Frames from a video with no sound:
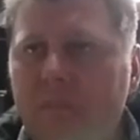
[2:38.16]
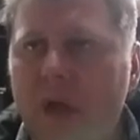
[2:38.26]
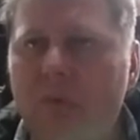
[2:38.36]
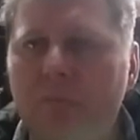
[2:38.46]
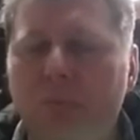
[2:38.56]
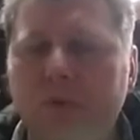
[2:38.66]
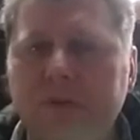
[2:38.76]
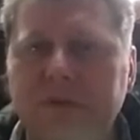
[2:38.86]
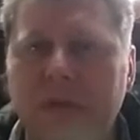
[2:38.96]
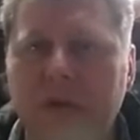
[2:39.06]
At one point
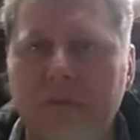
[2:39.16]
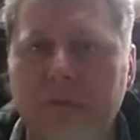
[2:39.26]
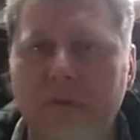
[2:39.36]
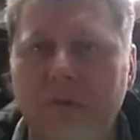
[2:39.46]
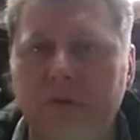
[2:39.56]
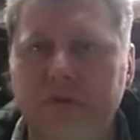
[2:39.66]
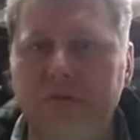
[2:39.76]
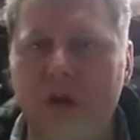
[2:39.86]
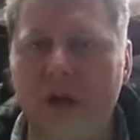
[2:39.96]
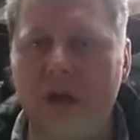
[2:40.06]
in time, I'm going to
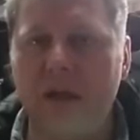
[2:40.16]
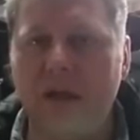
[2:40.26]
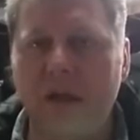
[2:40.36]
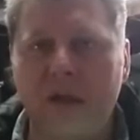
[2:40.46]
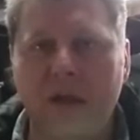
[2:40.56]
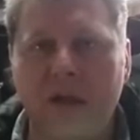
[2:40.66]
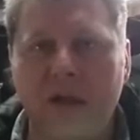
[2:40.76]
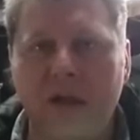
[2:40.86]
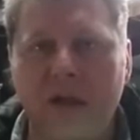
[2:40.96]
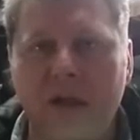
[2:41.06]
try
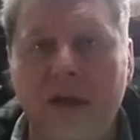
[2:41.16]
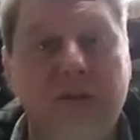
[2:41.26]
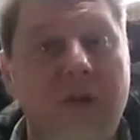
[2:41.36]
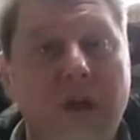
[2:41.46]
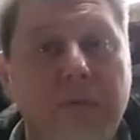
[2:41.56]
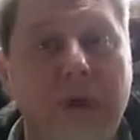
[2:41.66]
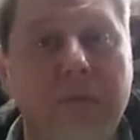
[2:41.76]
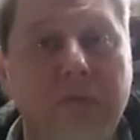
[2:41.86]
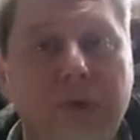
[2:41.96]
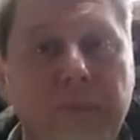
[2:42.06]
a
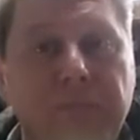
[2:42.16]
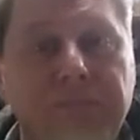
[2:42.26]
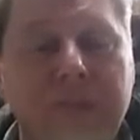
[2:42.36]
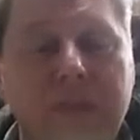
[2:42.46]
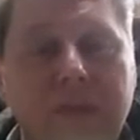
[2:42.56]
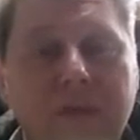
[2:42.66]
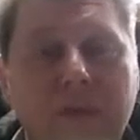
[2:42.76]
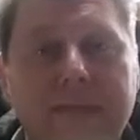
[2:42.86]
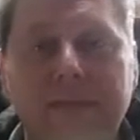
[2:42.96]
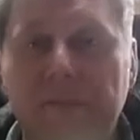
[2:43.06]
crockpot brew,
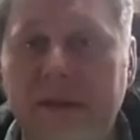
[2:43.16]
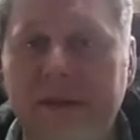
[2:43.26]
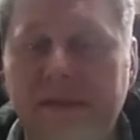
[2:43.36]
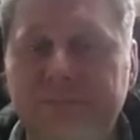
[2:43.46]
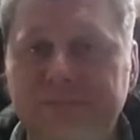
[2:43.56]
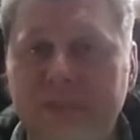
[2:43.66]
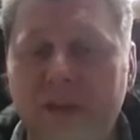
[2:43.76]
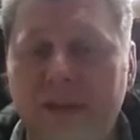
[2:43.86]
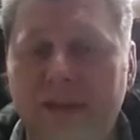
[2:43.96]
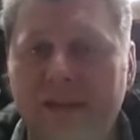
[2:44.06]
weather depending.
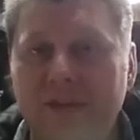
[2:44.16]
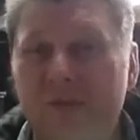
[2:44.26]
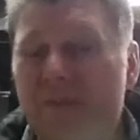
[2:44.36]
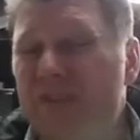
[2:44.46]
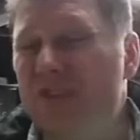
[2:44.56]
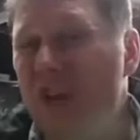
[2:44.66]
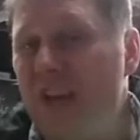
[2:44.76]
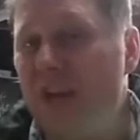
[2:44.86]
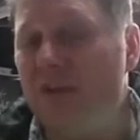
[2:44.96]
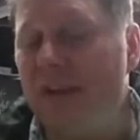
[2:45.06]
So if it's
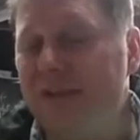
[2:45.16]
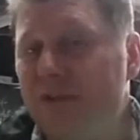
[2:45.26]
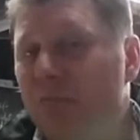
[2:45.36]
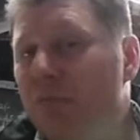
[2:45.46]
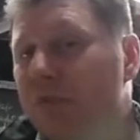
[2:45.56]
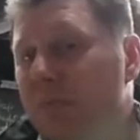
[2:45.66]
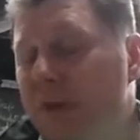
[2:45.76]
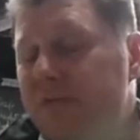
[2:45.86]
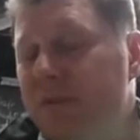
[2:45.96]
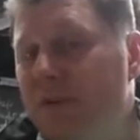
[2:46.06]
shitty out, I can still brew in the
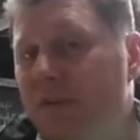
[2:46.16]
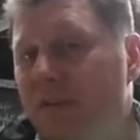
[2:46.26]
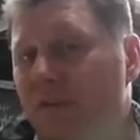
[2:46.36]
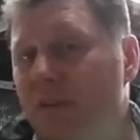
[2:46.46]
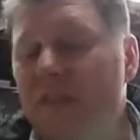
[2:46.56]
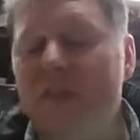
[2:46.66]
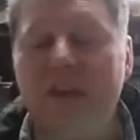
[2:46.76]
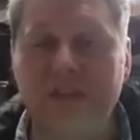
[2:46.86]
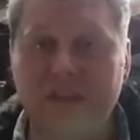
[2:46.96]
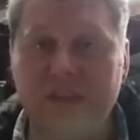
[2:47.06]
basement and then,
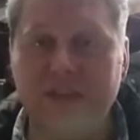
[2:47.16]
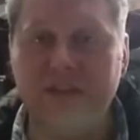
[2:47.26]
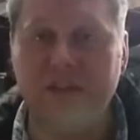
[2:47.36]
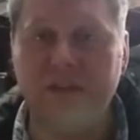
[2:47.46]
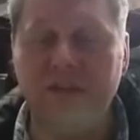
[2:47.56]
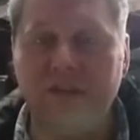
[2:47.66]
then in the kitchen.